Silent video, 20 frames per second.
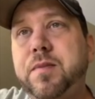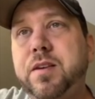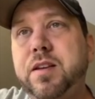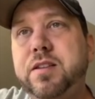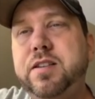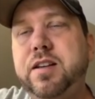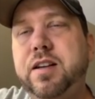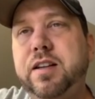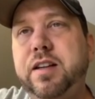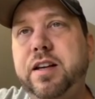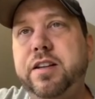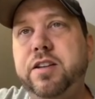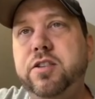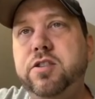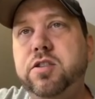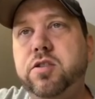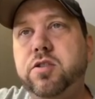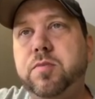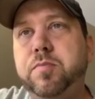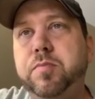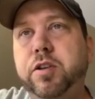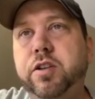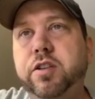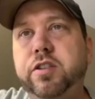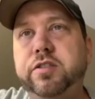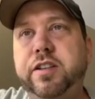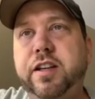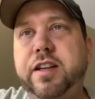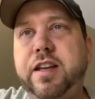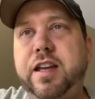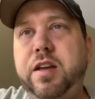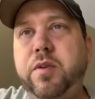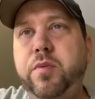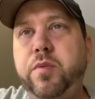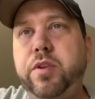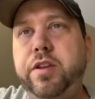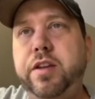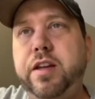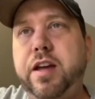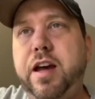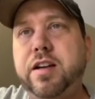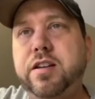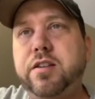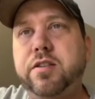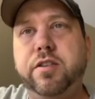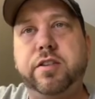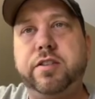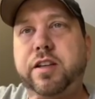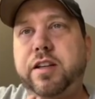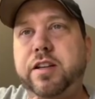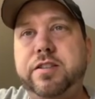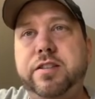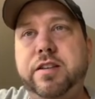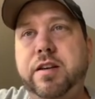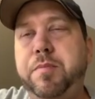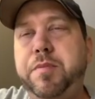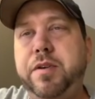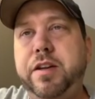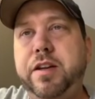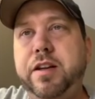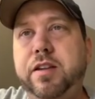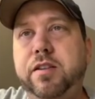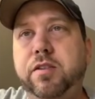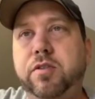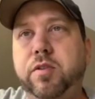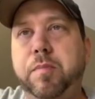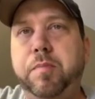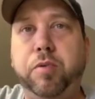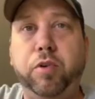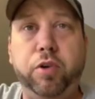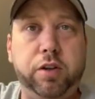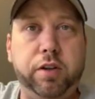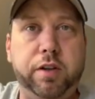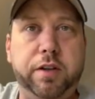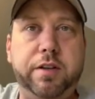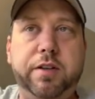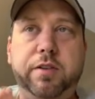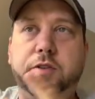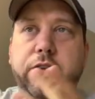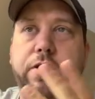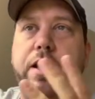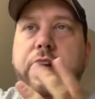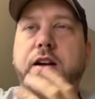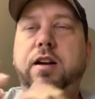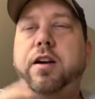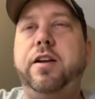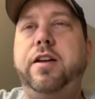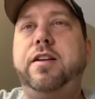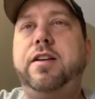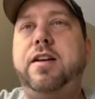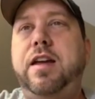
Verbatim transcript: It's kind of like those little booklets that came with the action. It looks like the same thing. A little booklet, a little catalog that